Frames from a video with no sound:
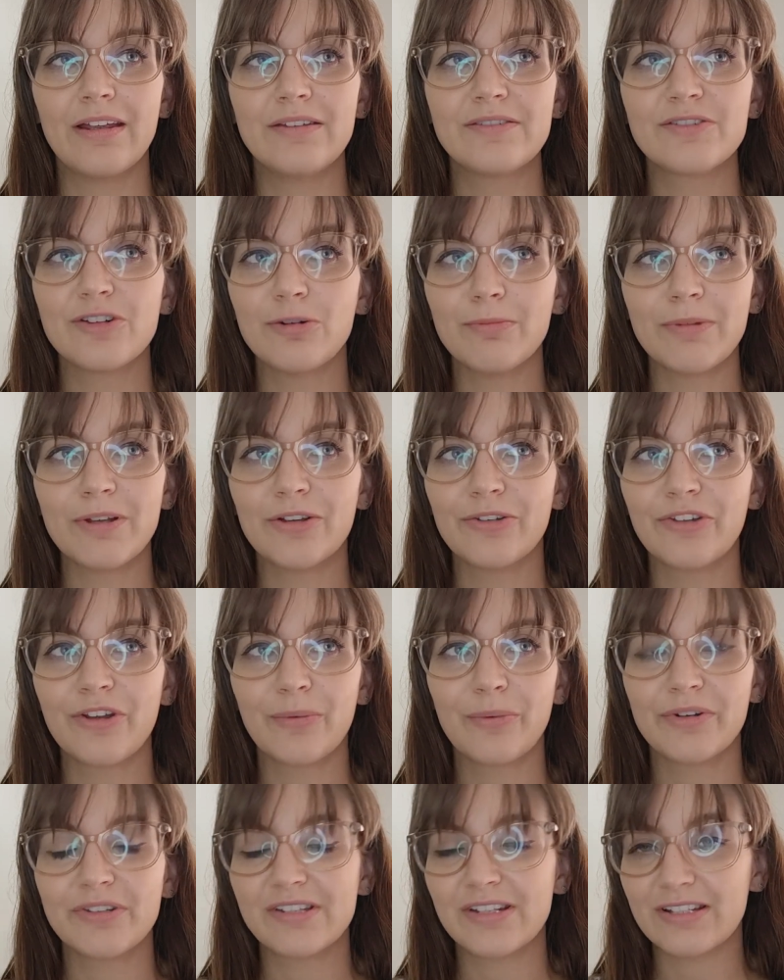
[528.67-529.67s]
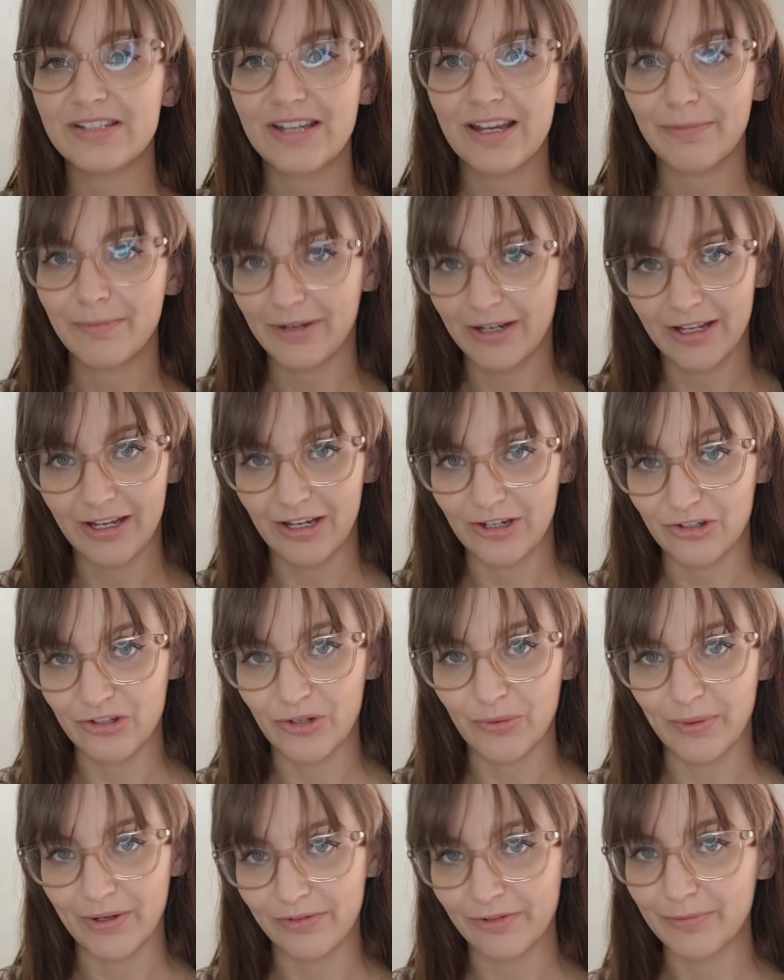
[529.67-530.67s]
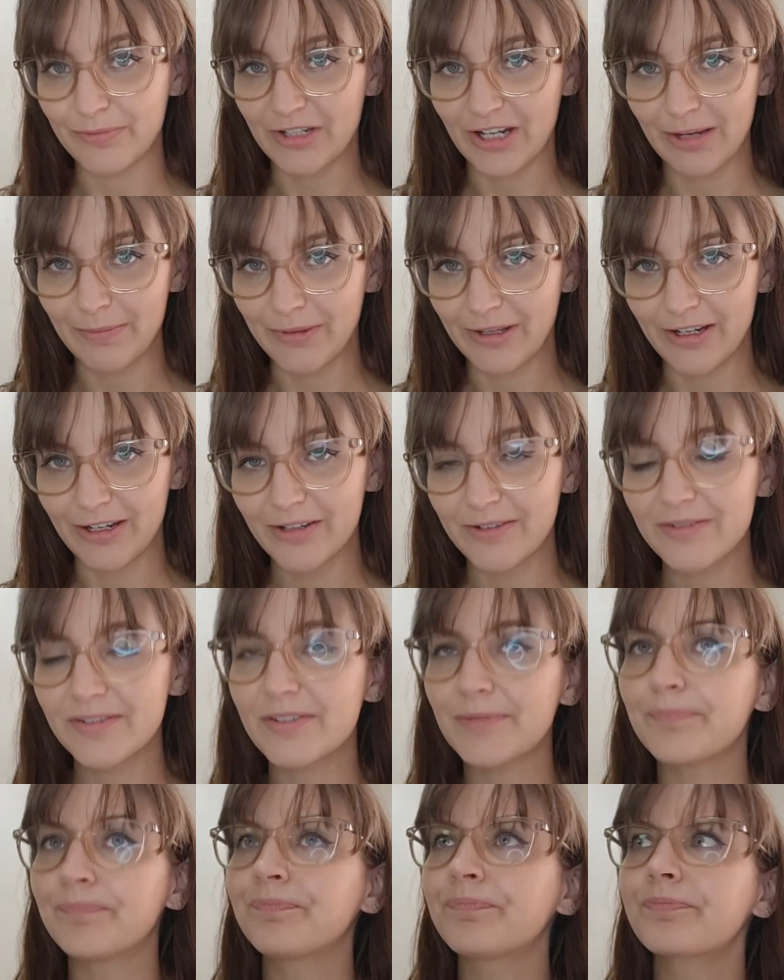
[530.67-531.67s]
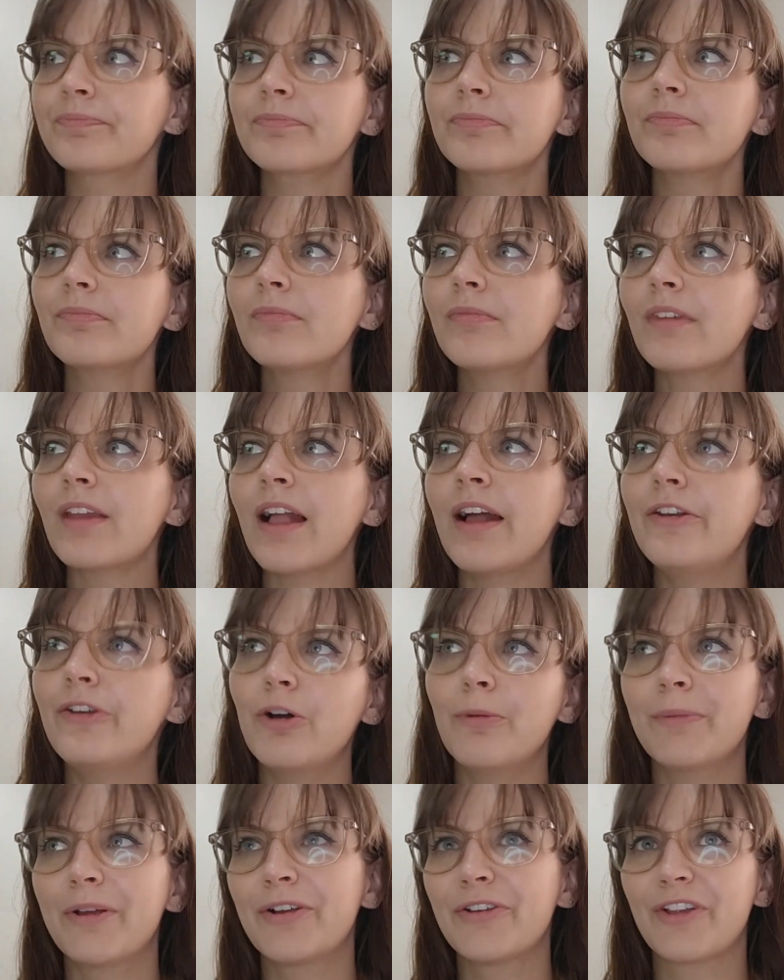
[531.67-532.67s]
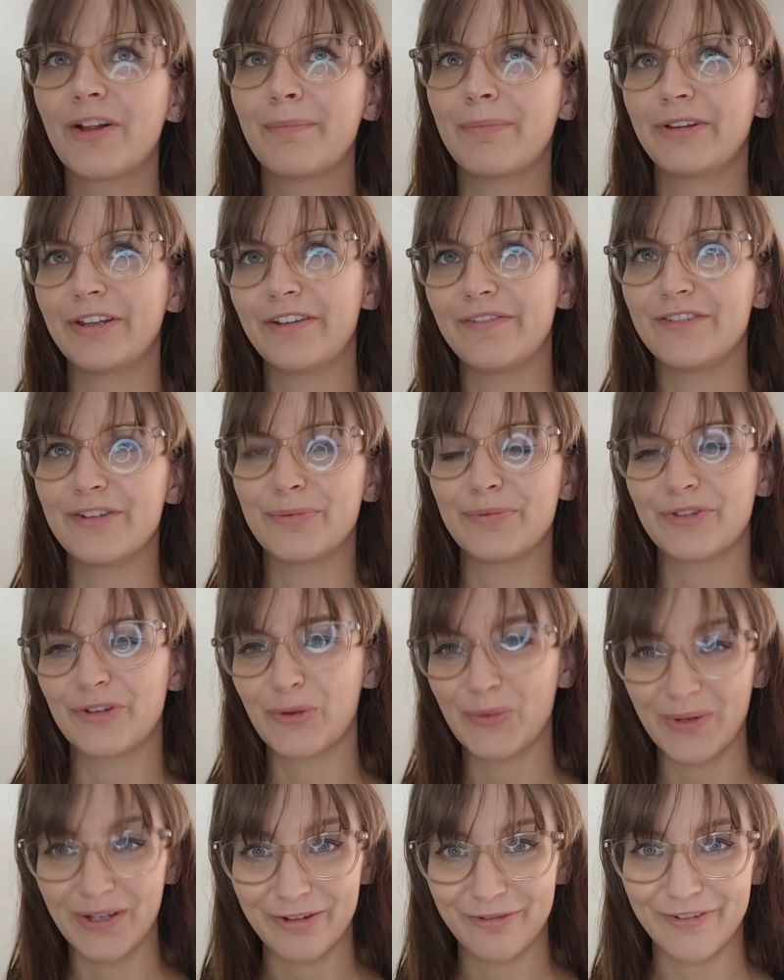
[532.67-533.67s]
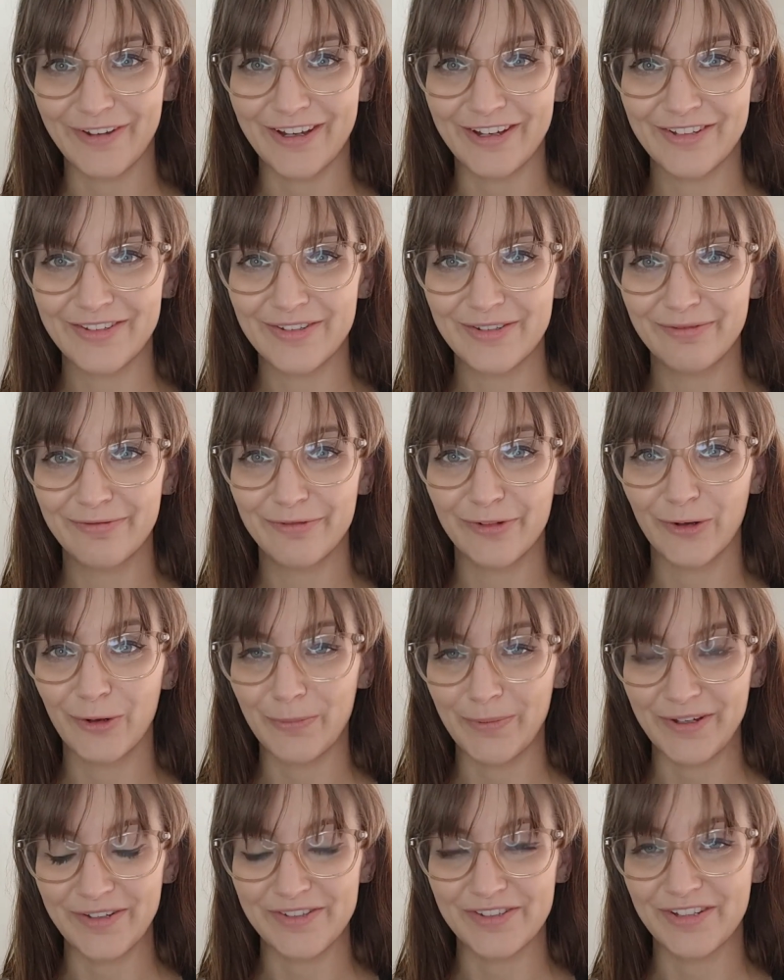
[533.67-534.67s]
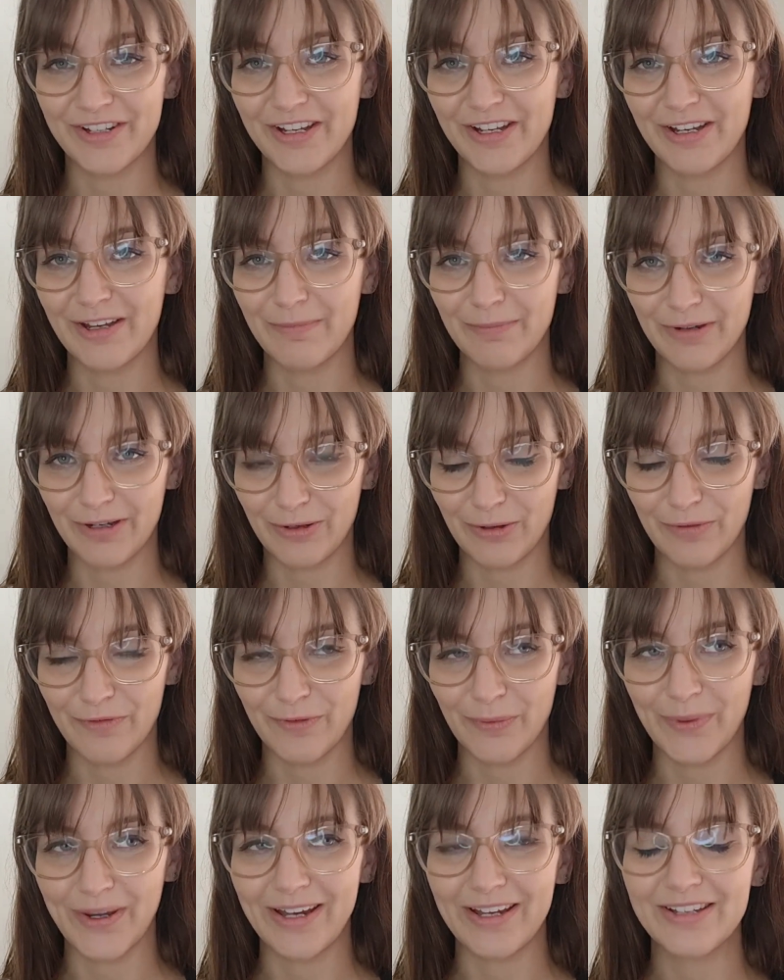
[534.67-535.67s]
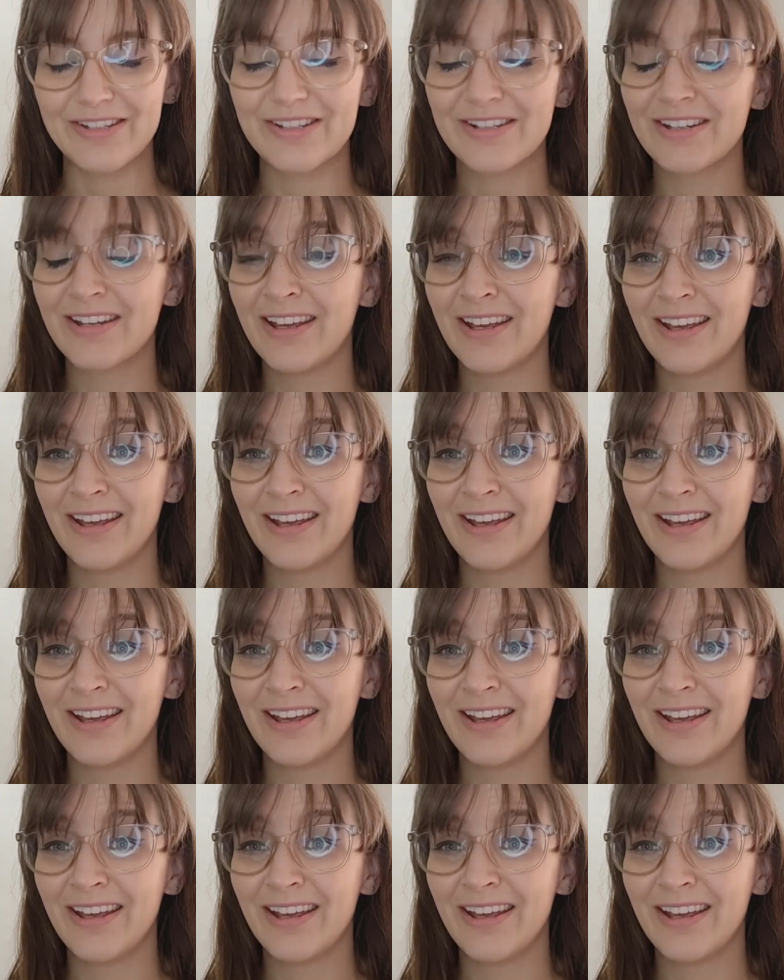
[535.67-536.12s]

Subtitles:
is not because I wanted to take medication away from diabetics, and not because I believed it was a quick fix for obesity and being overweight.